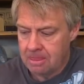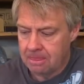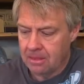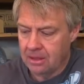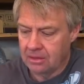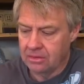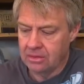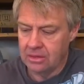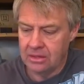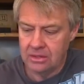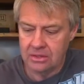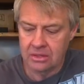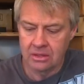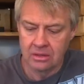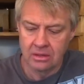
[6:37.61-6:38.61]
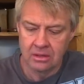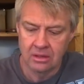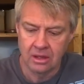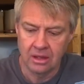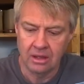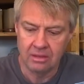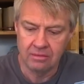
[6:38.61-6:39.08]
like these,
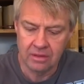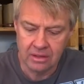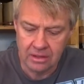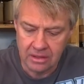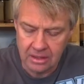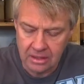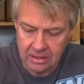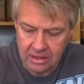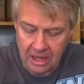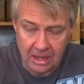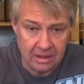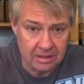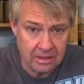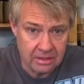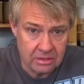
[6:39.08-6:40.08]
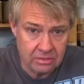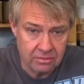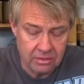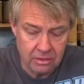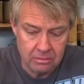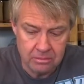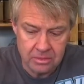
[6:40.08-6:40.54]
have a uh, Kaladex
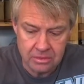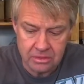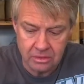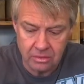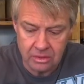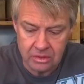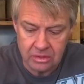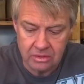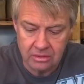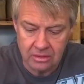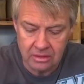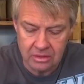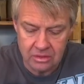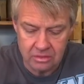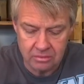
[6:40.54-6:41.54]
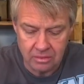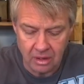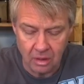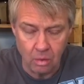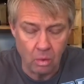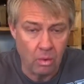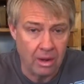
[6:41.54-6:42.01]
film, so it's it's
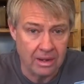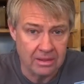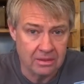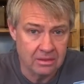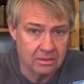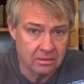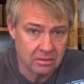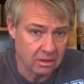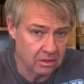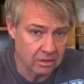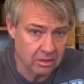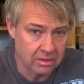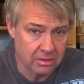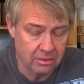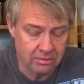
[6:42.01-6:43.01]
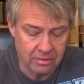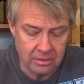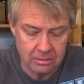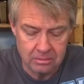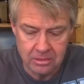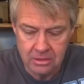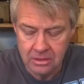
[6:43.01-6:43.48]
a white or clear film